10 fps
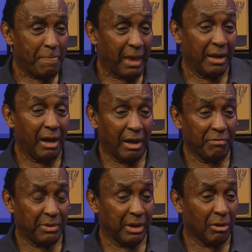I
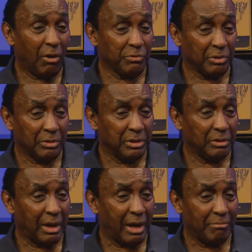think
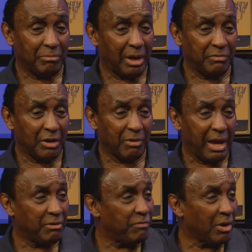also, I've never
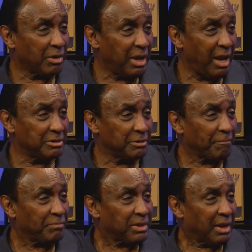had a fair catch.
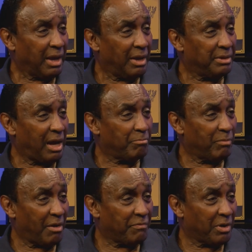And
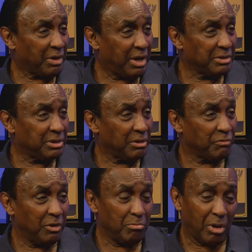not fair catching in
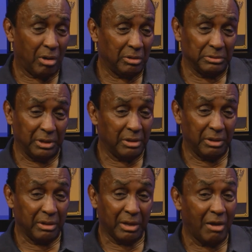football. And
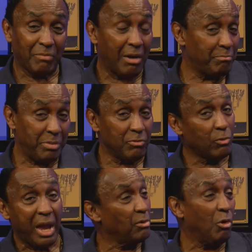I've been
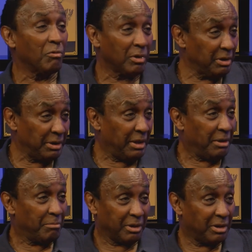ran over
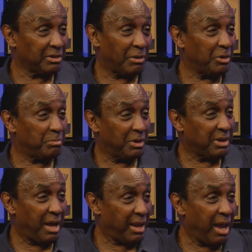because I wouldn't put
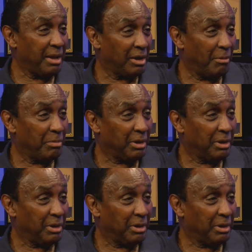that hand up.